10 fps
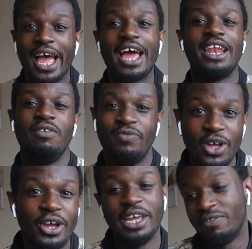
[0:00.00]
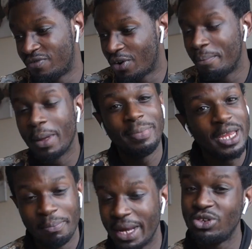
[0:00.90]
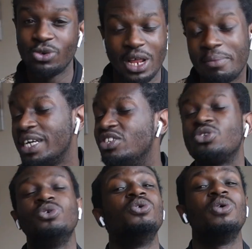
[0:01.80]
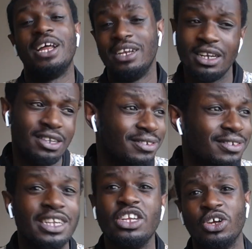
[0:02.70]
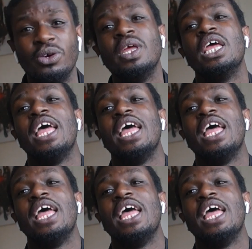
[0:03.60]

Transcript: and I've learned it from being mentored at my school and, you know,